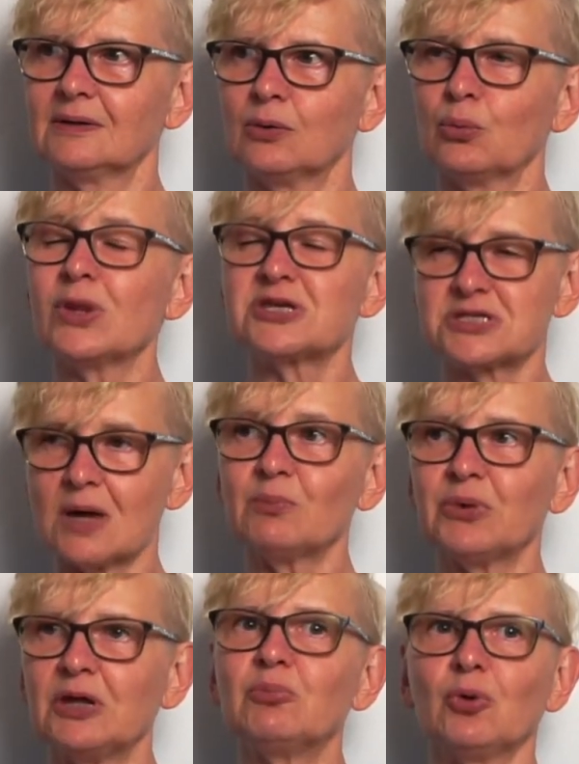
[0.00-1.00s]
with some
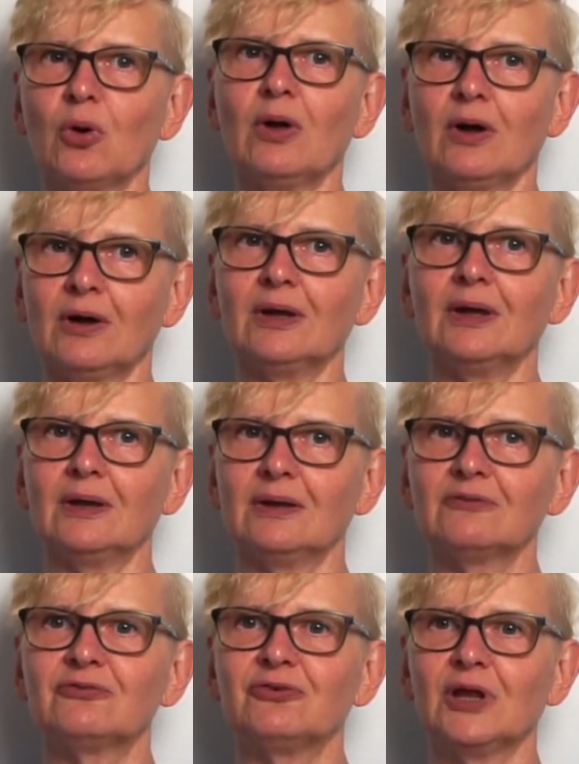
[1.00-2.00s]
people I
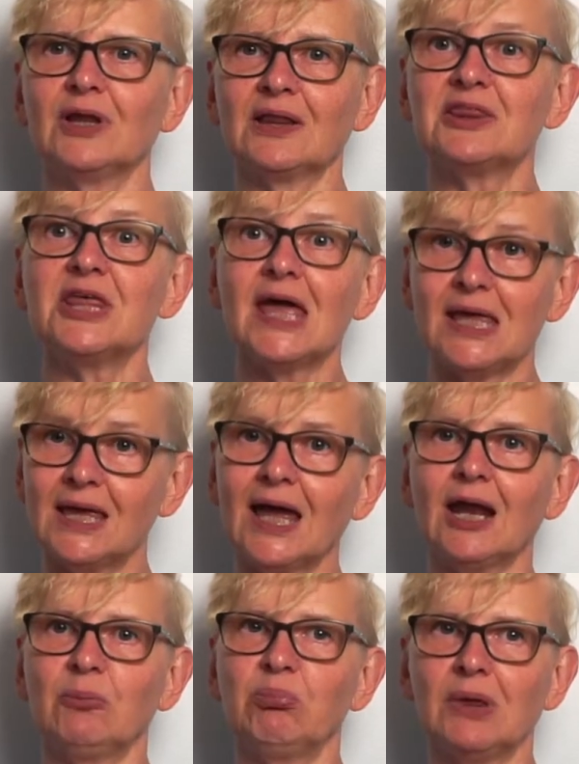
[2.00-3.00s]
feel that they
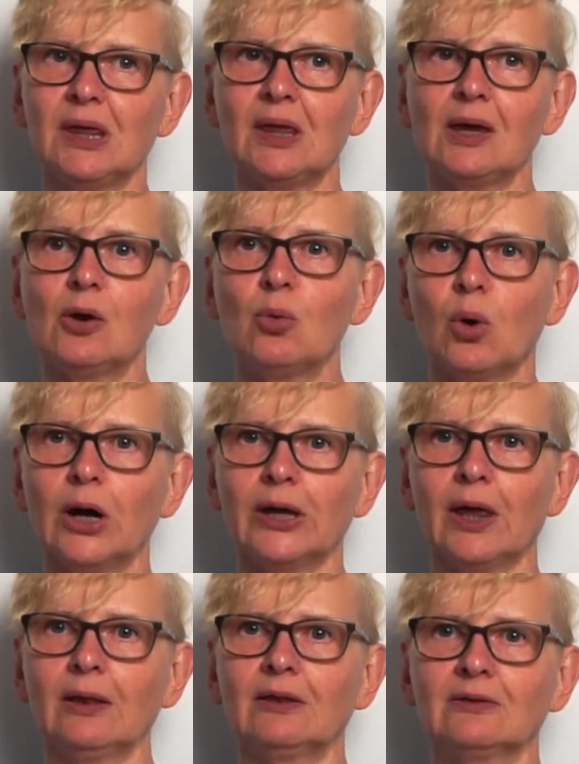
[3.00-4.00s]
can be
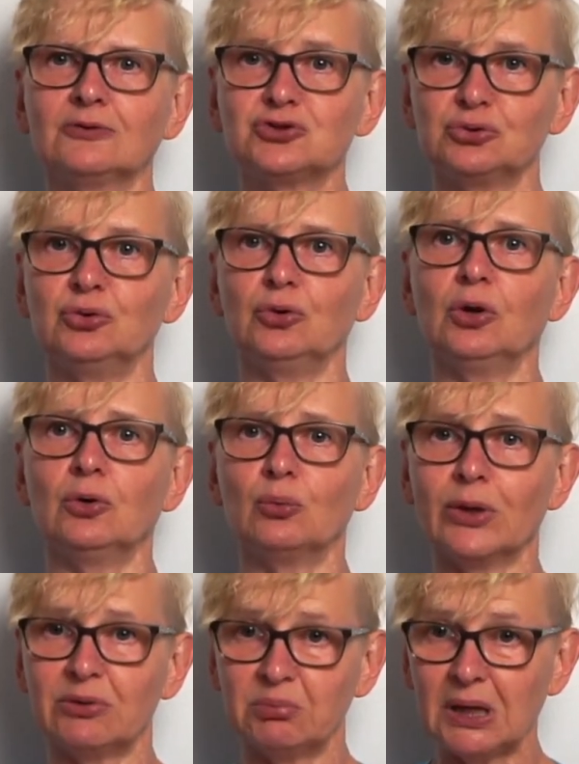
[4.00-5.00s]
quiet too
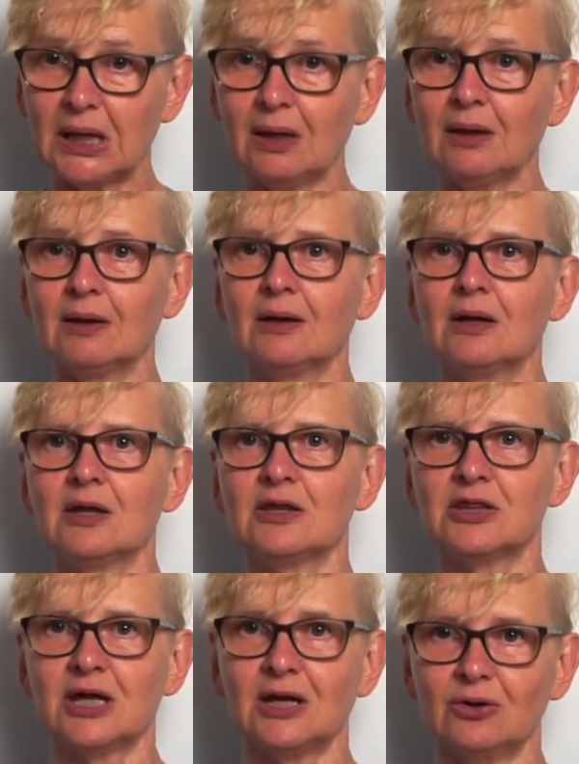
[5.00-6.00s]
with me.
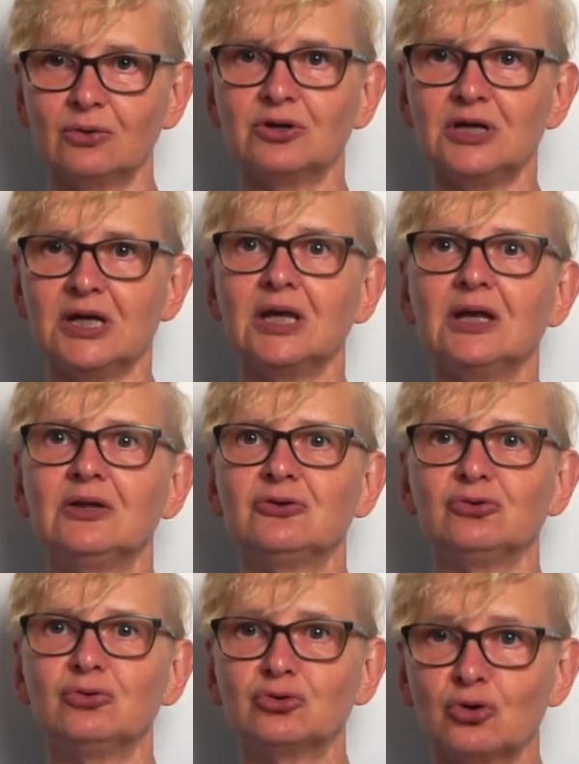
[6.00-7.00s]
They don't need
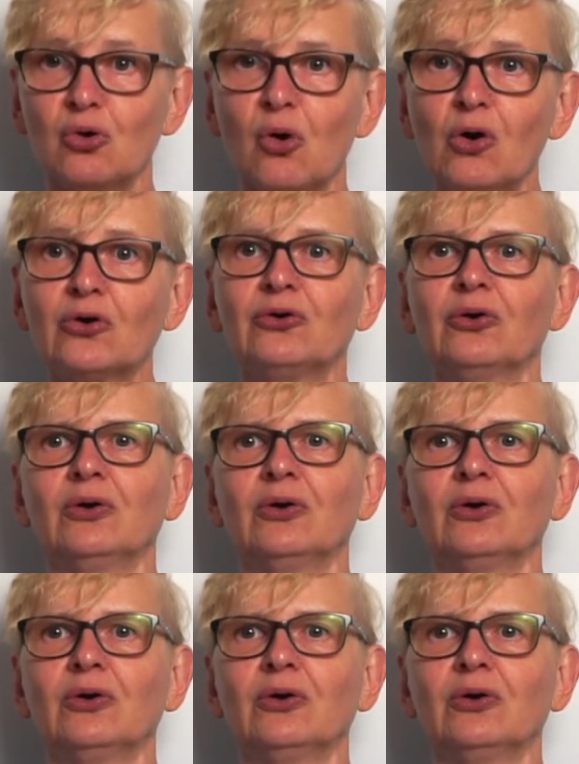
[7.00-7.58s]
to talk.